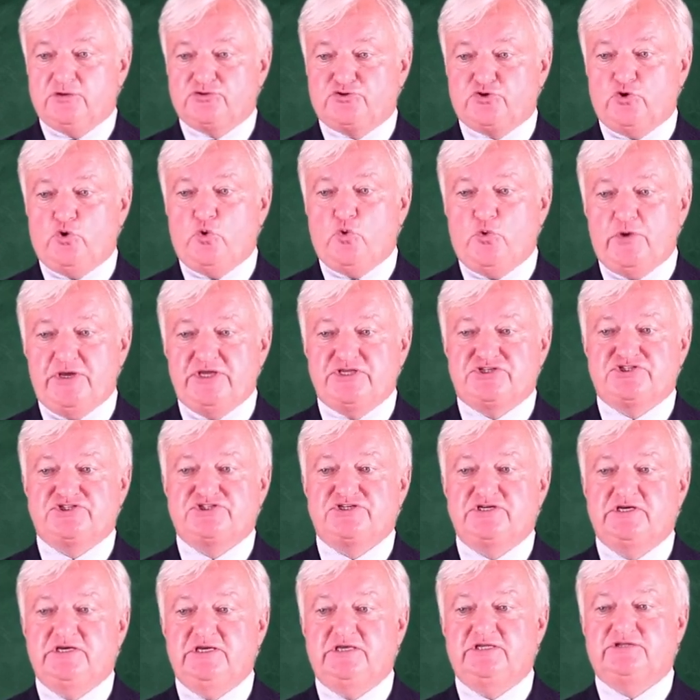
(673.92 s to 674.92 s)
through
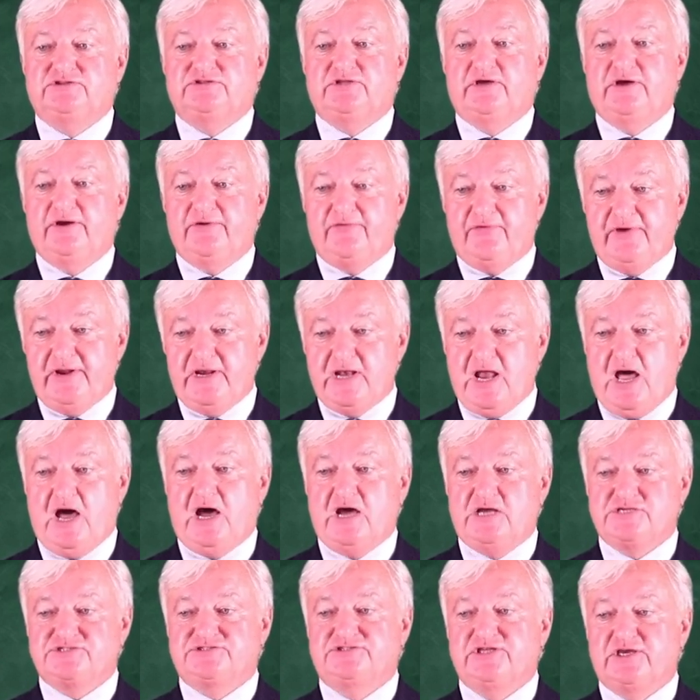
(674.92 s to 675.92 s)
which it
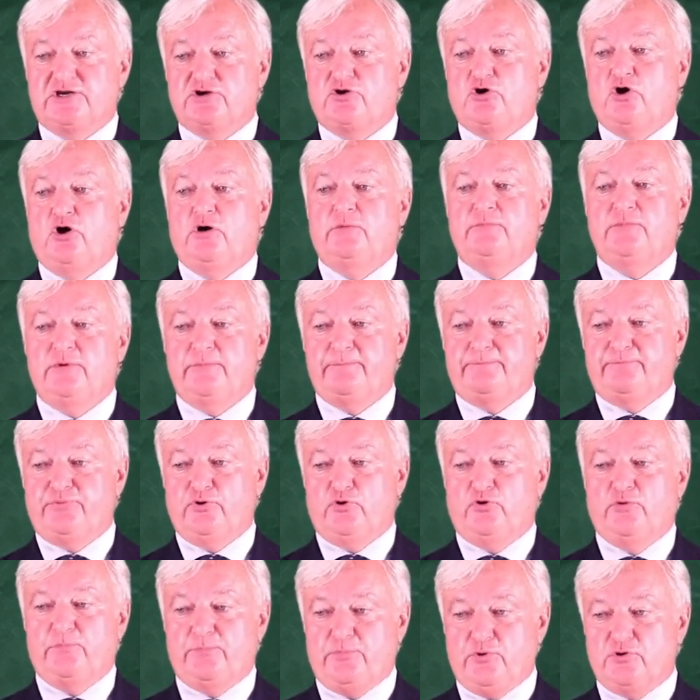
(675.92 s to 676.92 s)
realizes the common
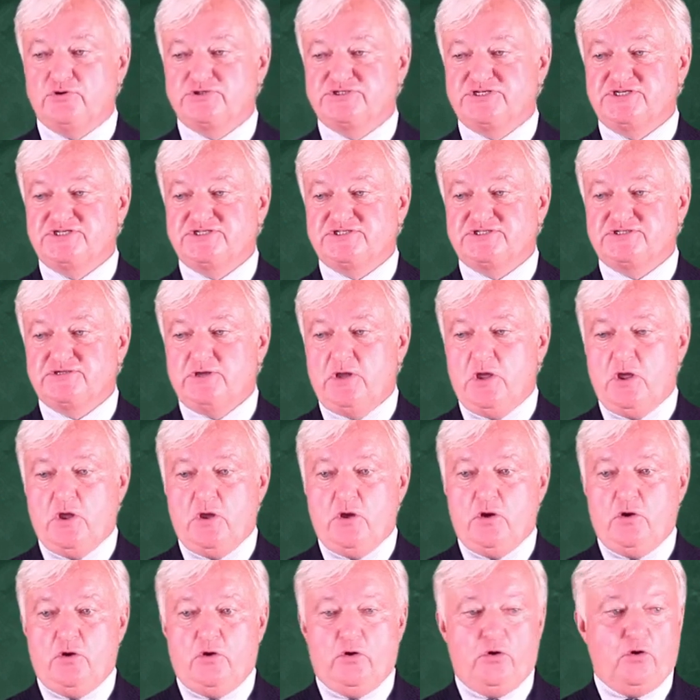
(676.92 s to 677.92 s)
purposes
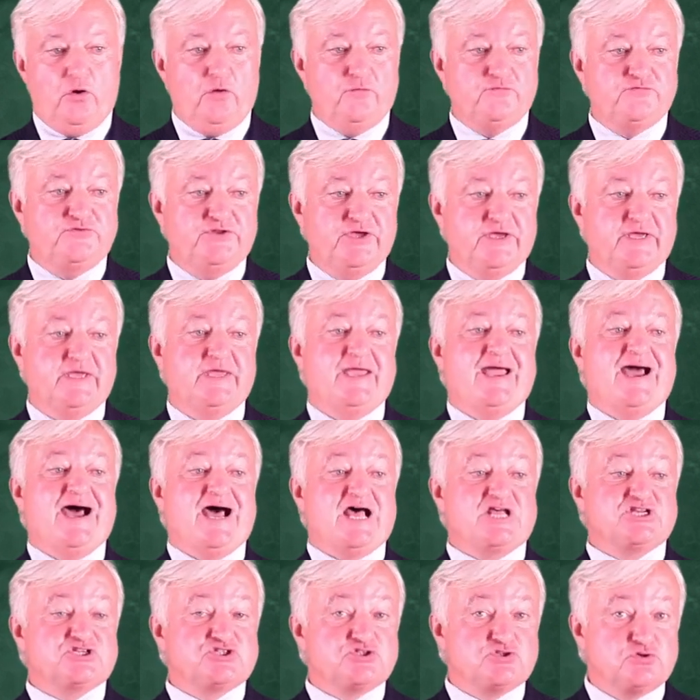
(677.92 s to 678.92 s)
of the
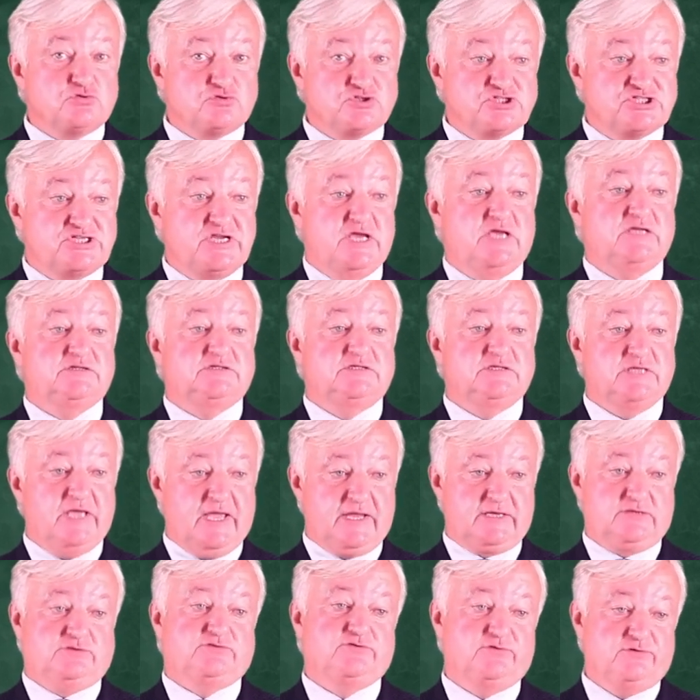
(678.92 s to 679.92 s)
associated
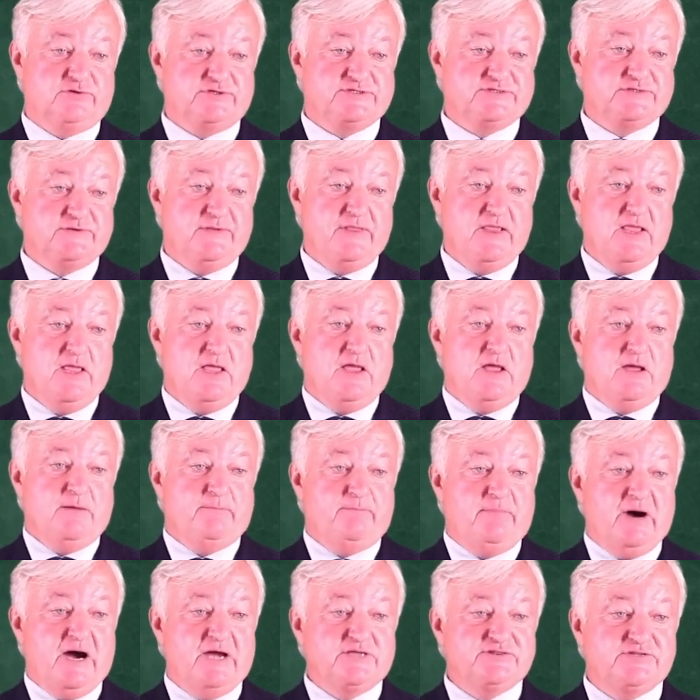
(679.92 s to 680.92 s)
actors
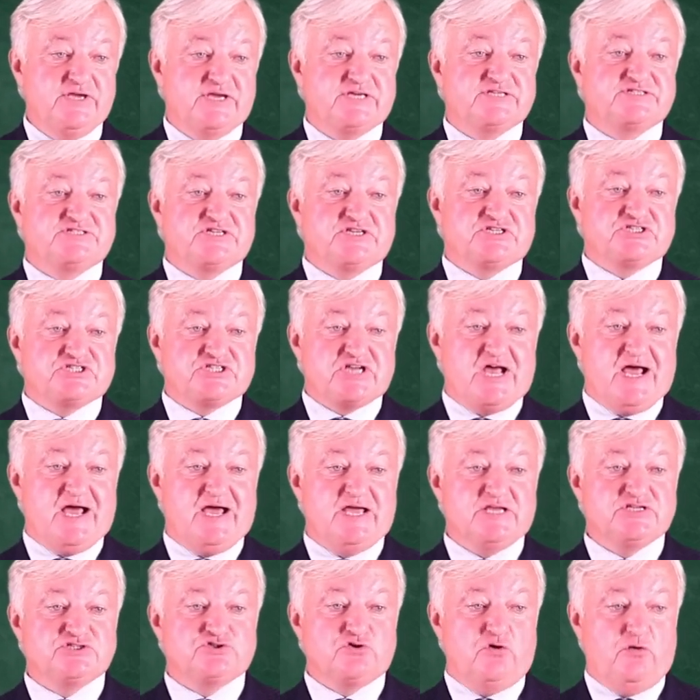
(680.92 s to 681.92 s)
by the
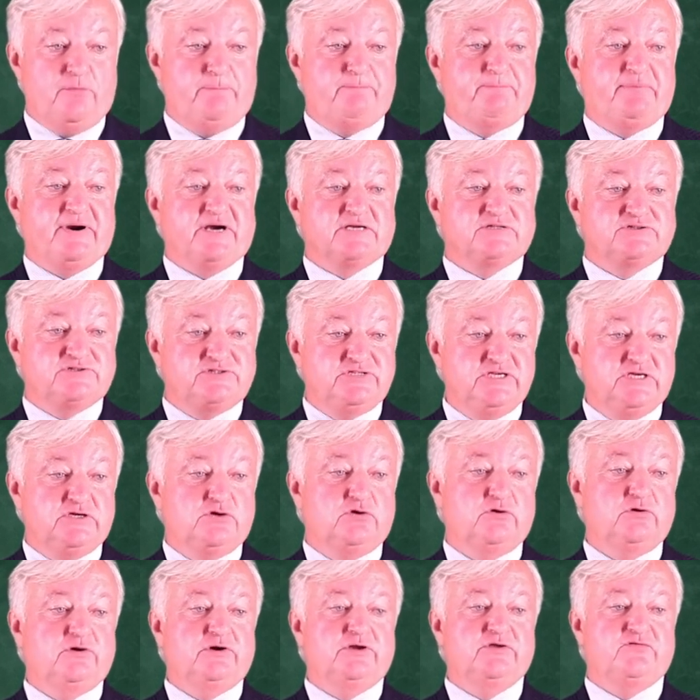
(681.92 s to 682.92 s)
exercise of
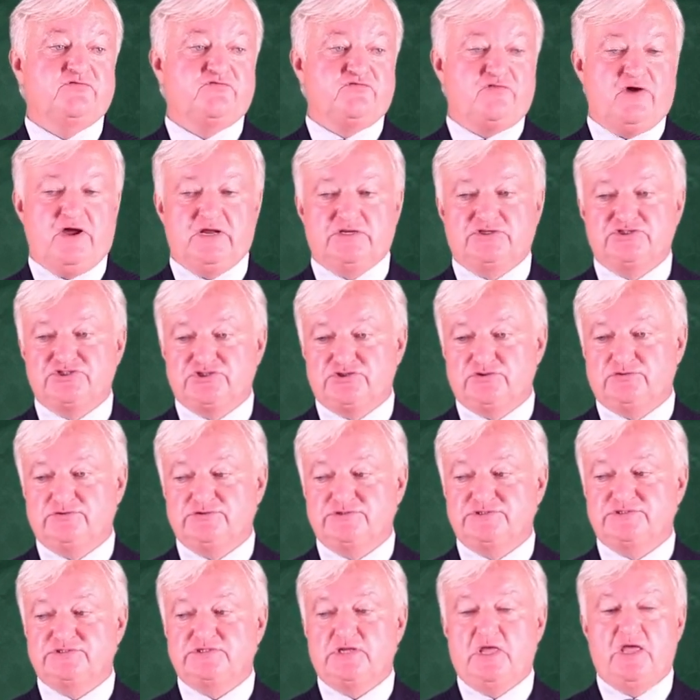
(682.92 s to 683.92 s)
particular
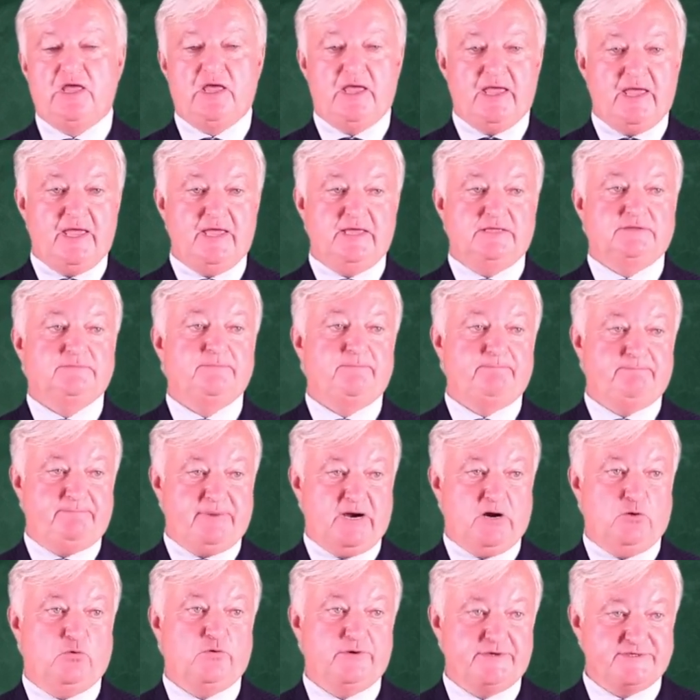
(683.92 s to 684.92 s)
functions and
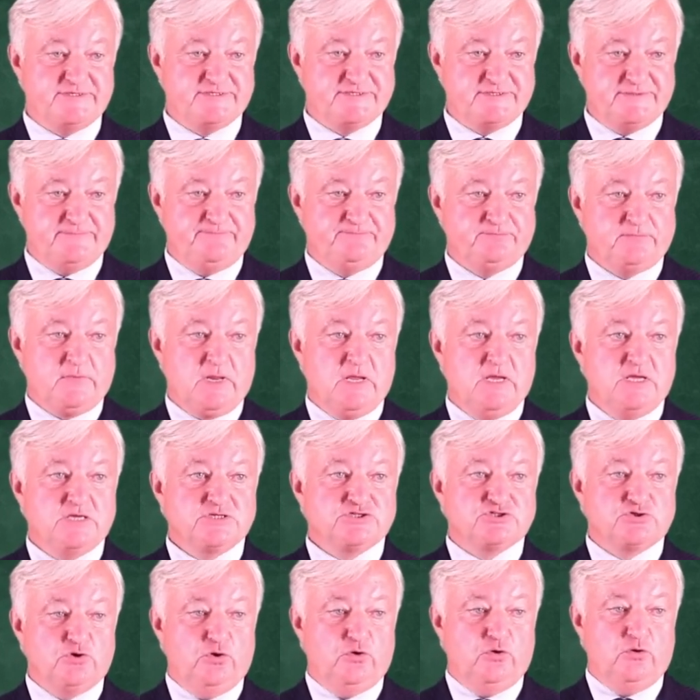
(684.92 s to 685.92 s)
powers.
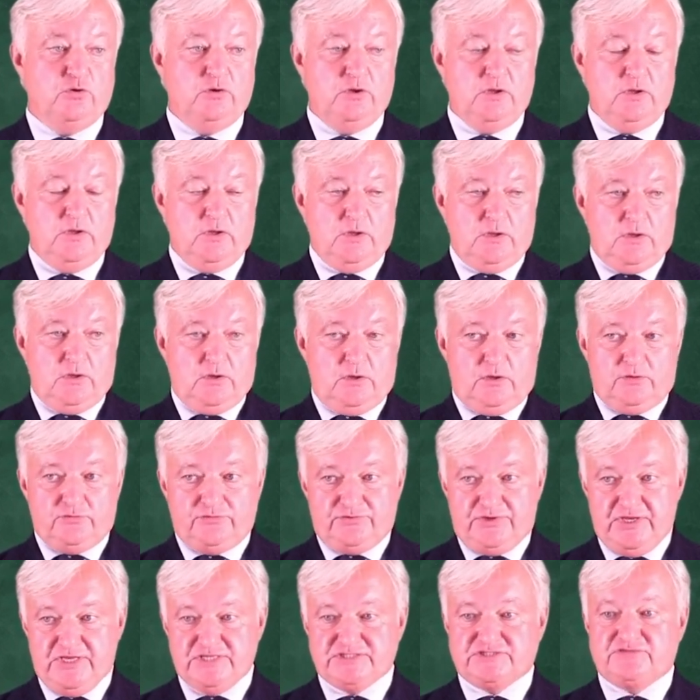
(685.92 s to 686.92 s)
So,
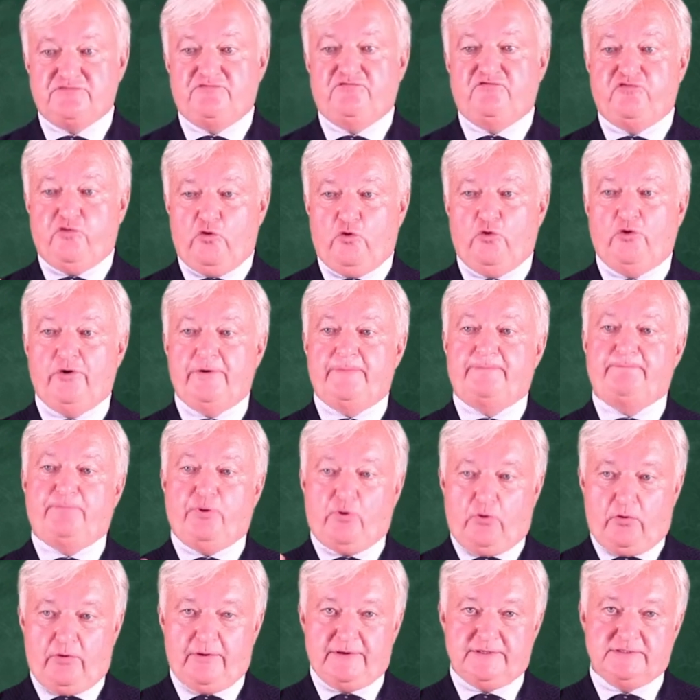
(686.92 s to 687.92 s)
these 4
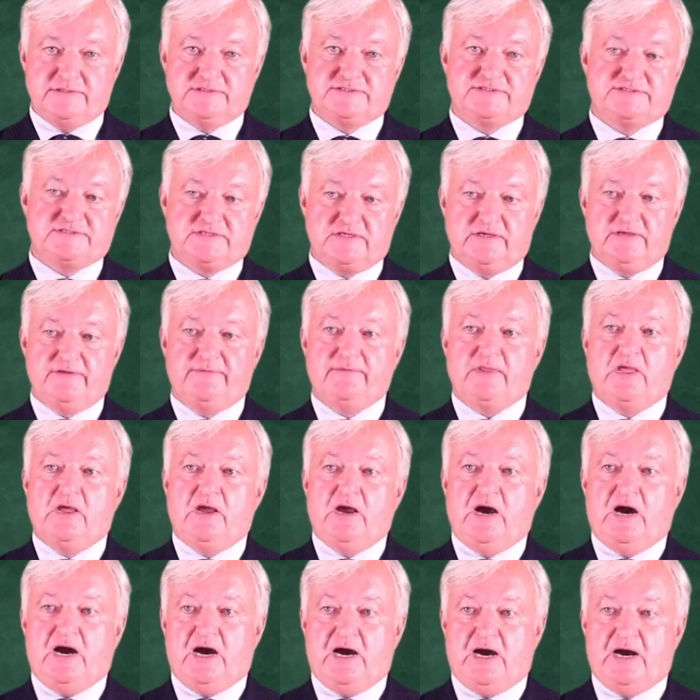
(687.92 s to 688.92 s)
points
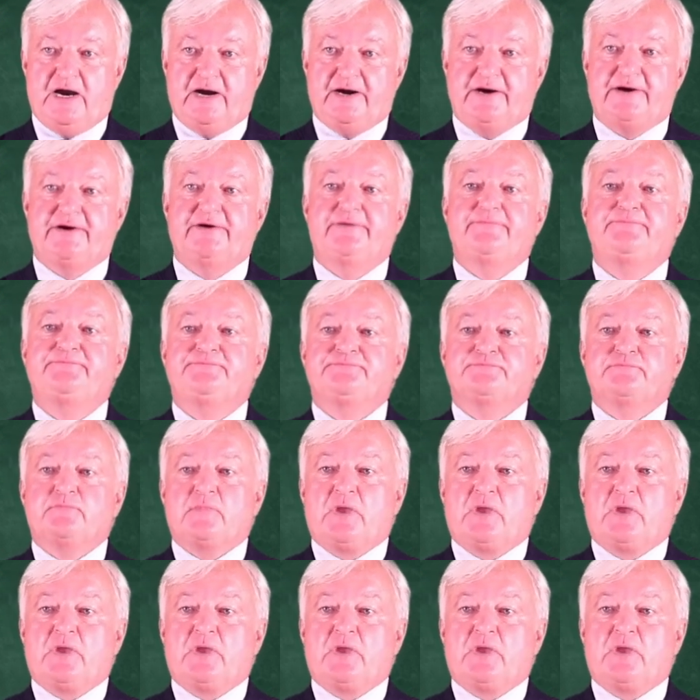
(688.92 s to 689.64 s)
are